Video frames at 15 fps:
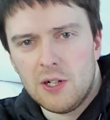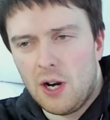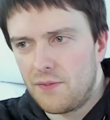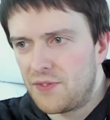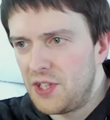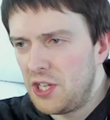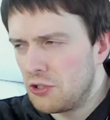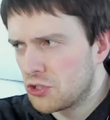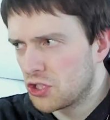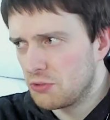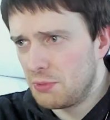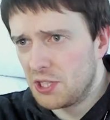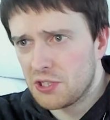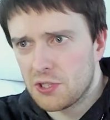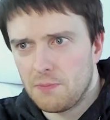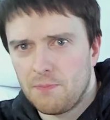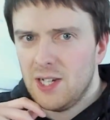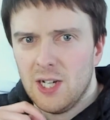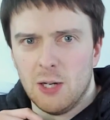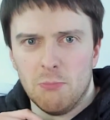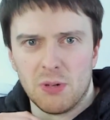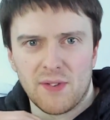of the instrument.
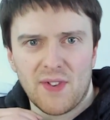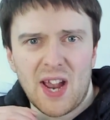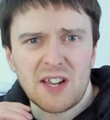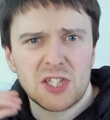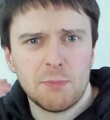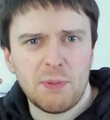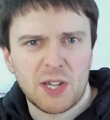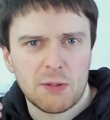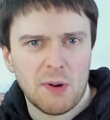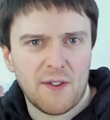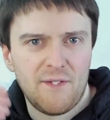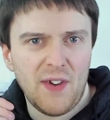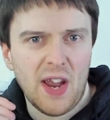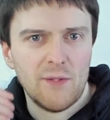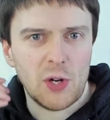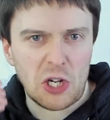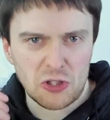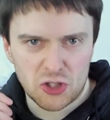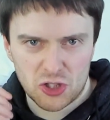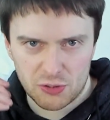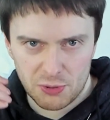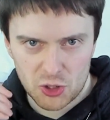But if I had to pick my favourite
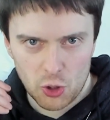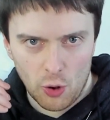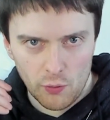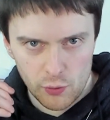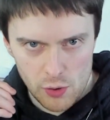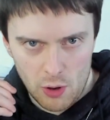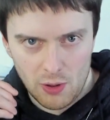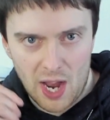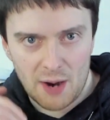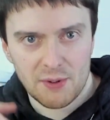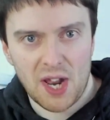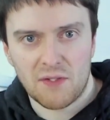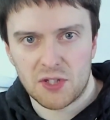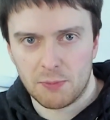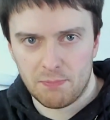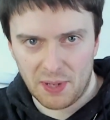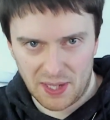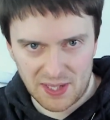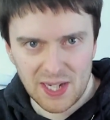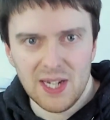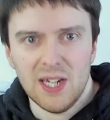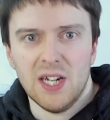instrument overall, I would have to
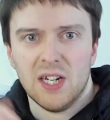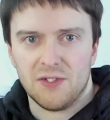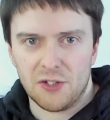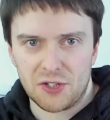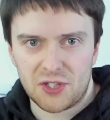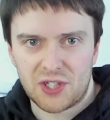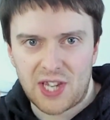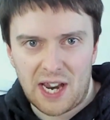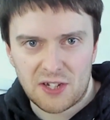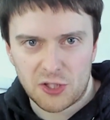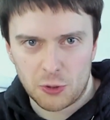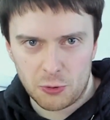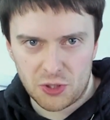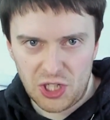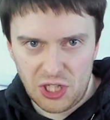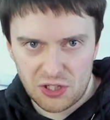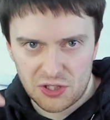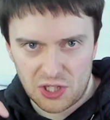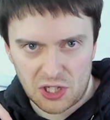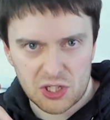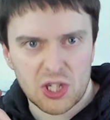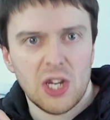pick the Schecter
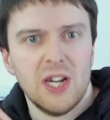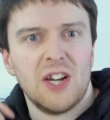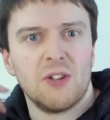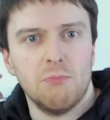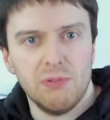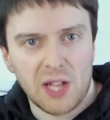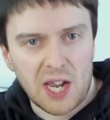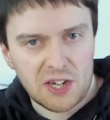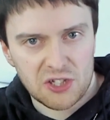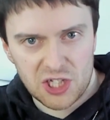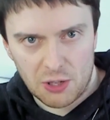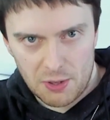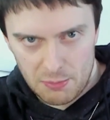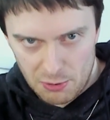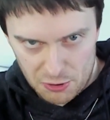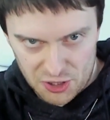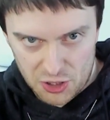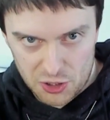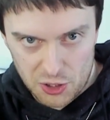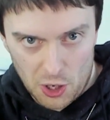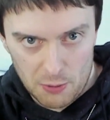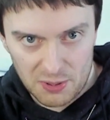C6 Black Cherry Burst
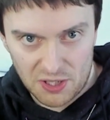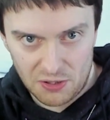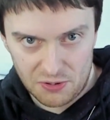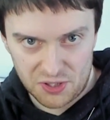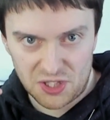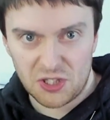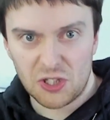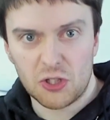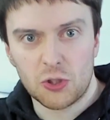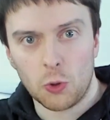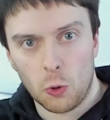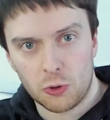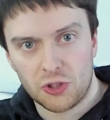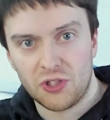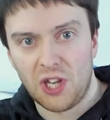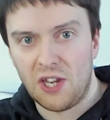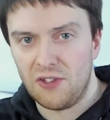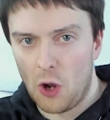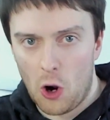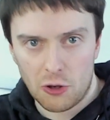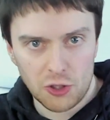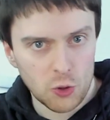guitar because the distortion and the
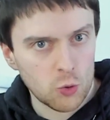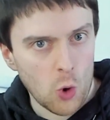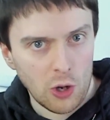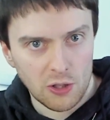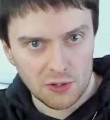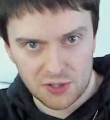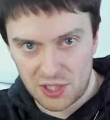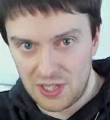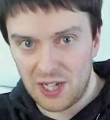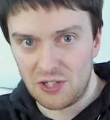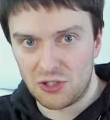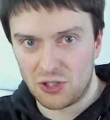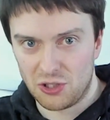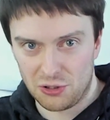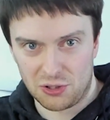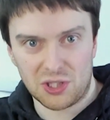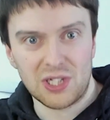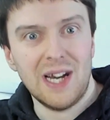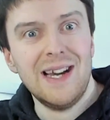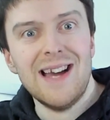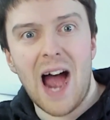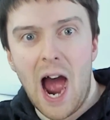audio quality is just
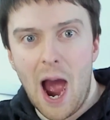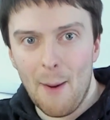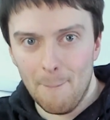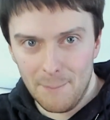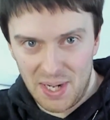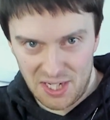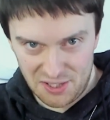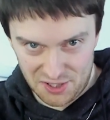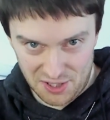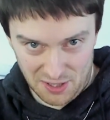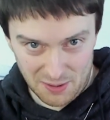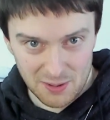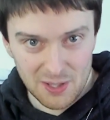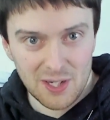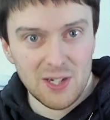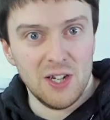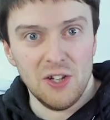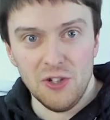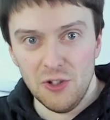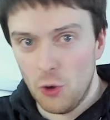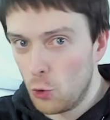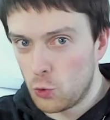amazing.
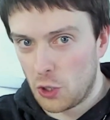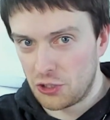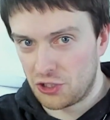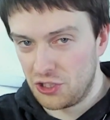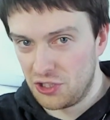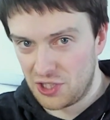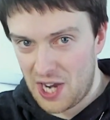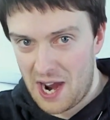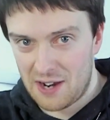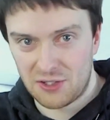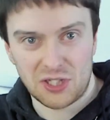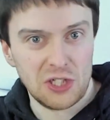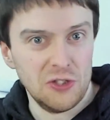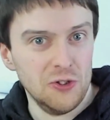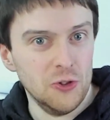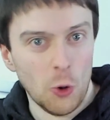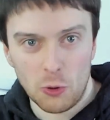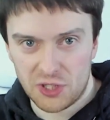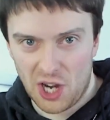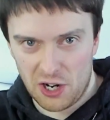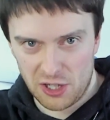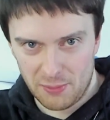No questions asked, no
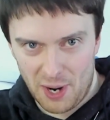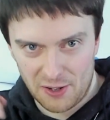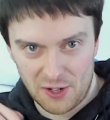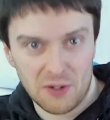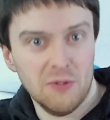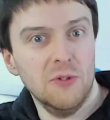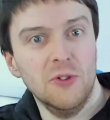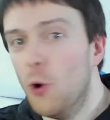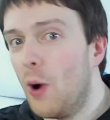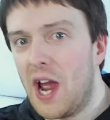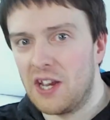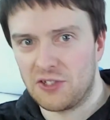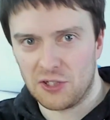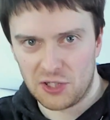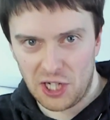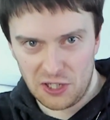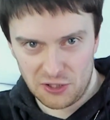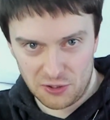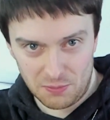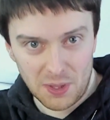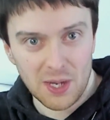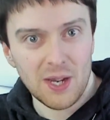doubt about it, no
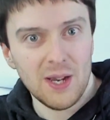hesitation.